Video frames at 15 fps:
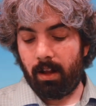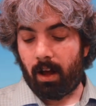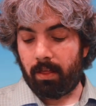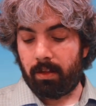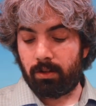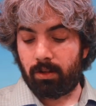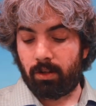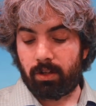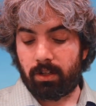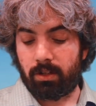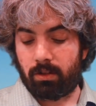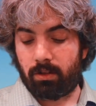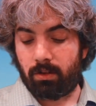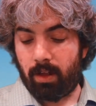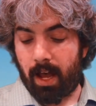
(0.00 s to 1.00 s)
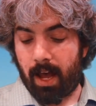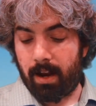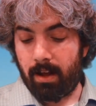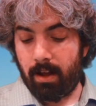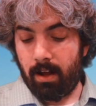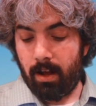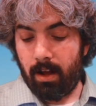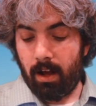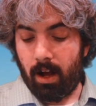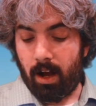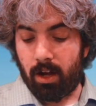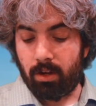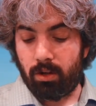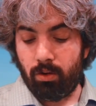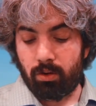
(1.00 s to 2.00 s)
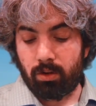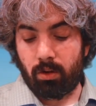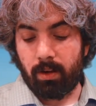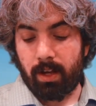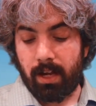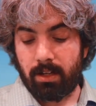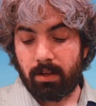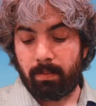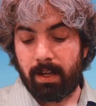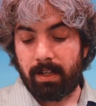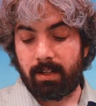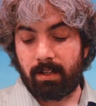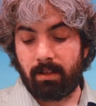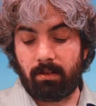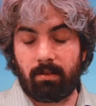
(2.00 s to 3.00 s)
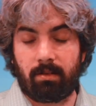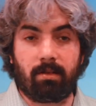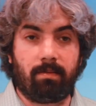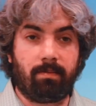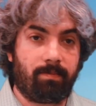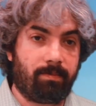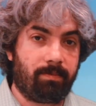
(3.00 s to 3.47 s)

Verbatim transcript: Other search engines do that. Uh, user location-based signals.